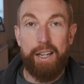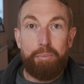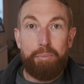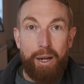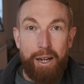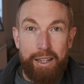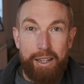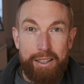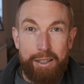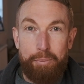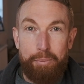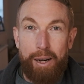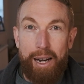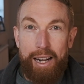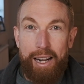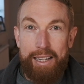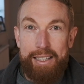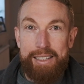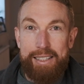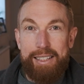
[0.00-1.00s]
But the
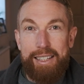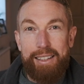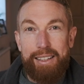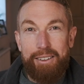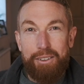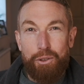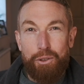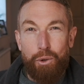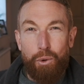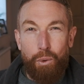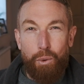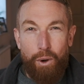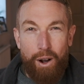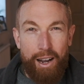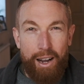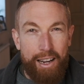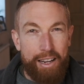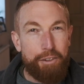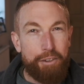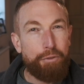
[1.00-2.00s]
plans didn't
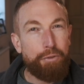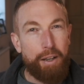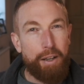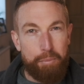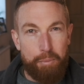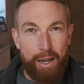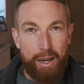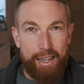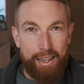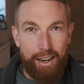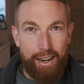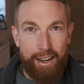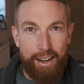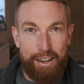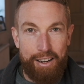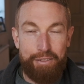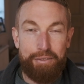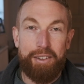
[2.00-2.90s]
quite fit my life,